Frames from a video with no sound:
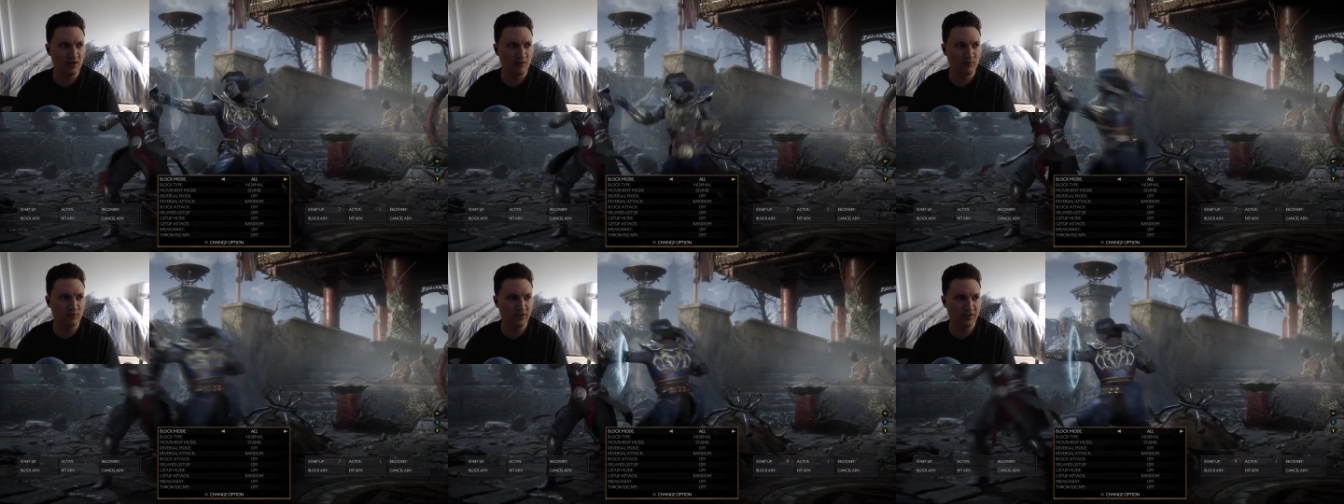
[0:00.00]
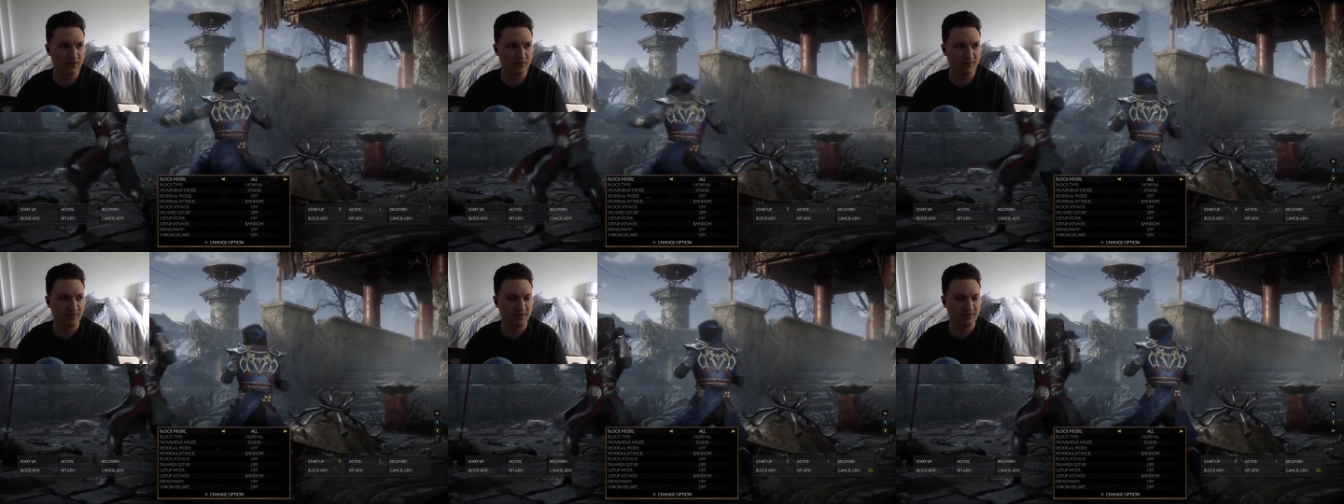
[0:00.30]
one,
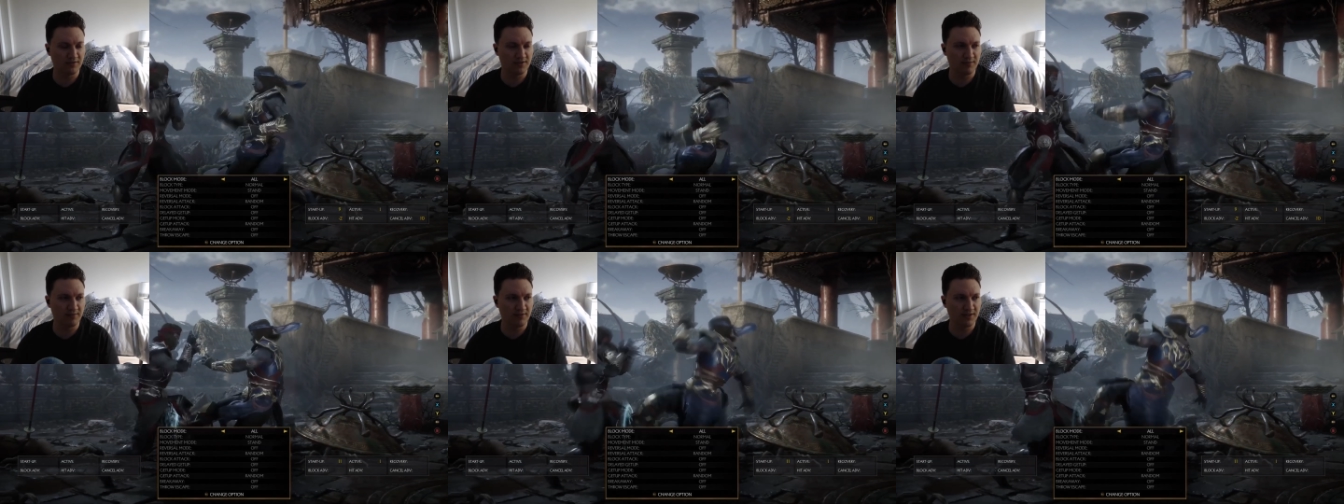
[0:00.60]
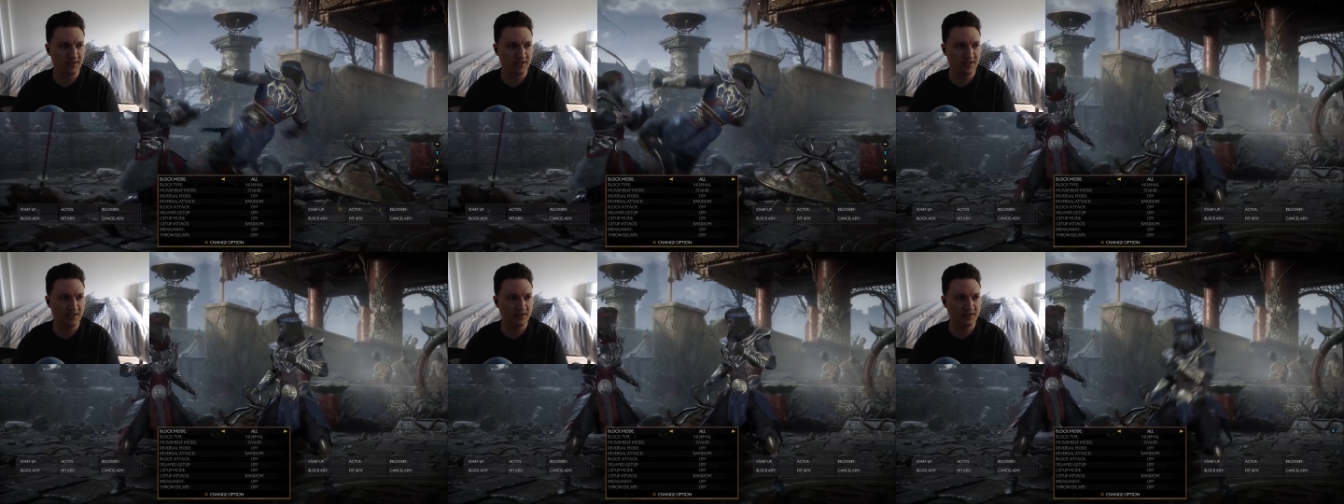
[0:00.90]
two into
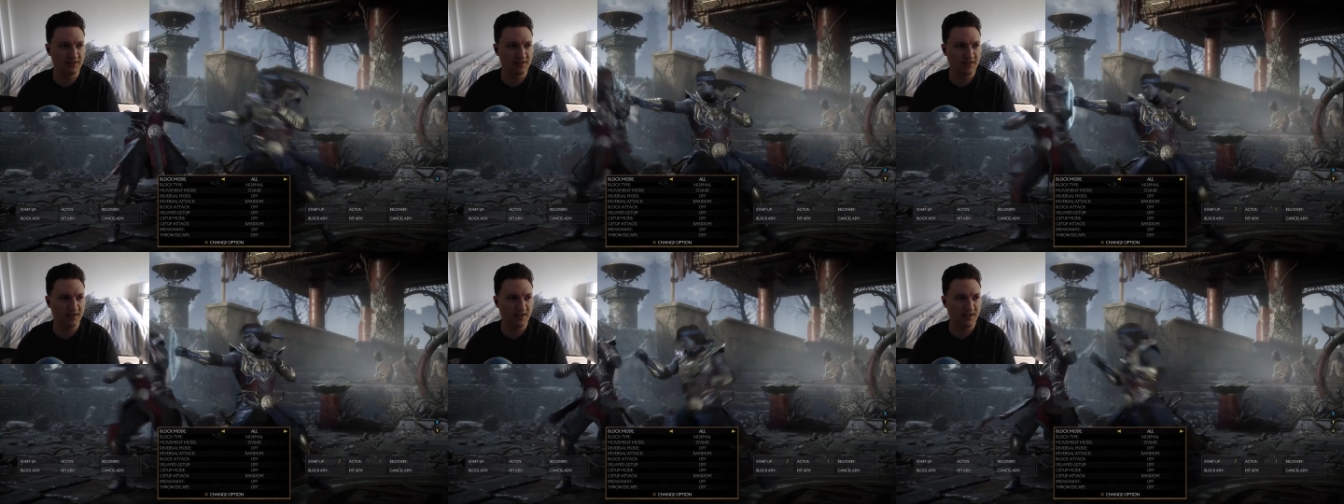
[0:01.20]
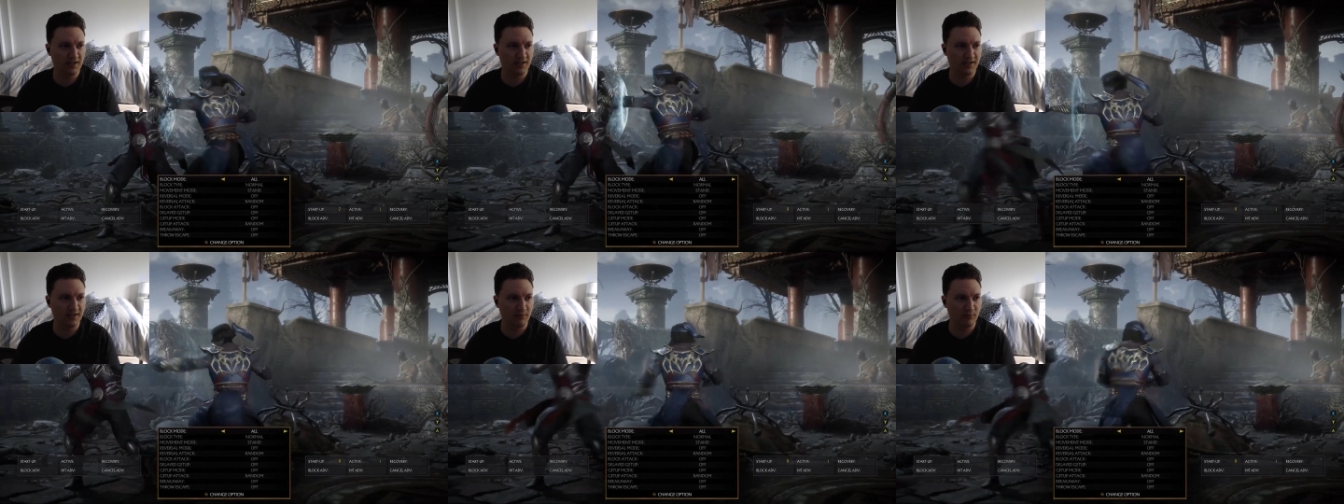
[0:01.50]
something else,
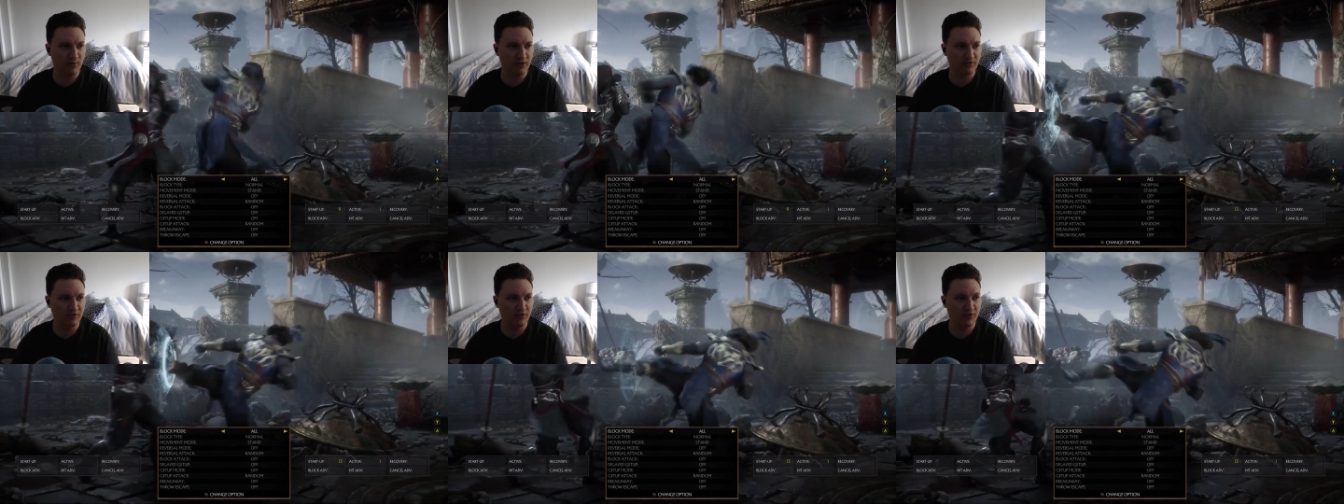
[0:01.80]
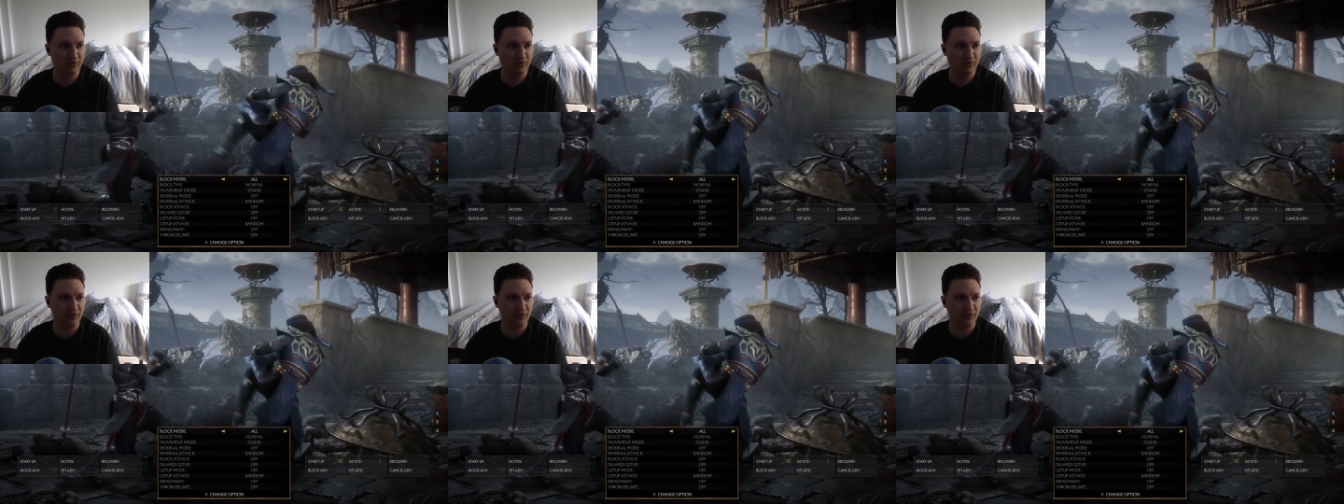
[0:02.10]
then one, two,